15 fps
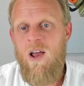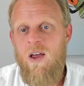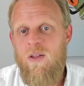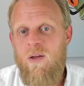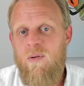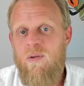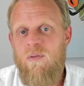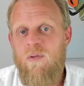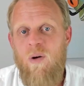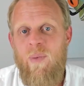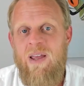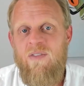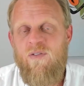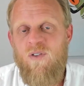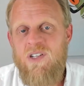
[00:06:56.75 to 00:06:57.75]
I
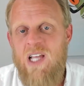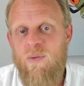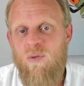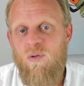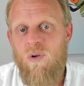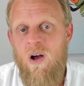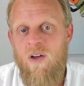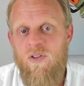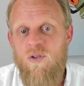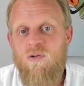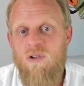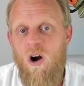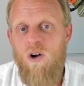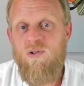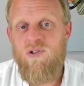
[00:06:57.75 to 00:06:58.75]
mean, for example, the
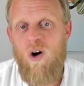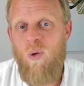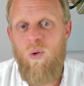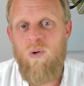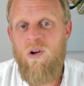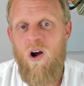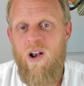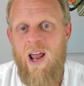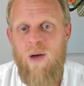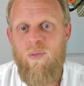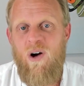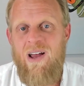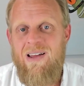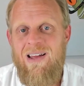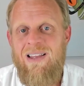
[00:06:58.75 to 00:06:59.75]
road toll will go down
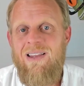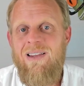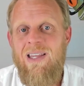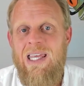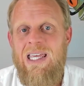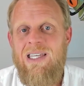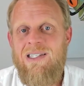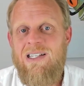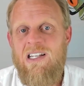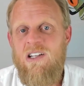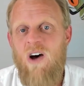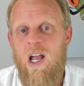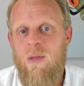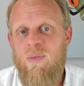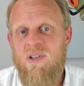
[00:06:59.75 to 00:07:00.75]
by at least
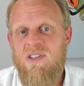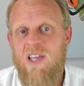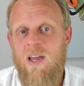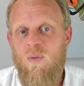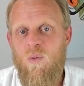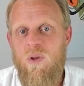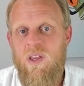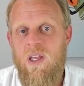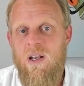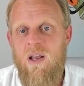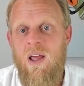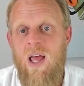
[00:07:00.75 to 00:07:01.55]
90% within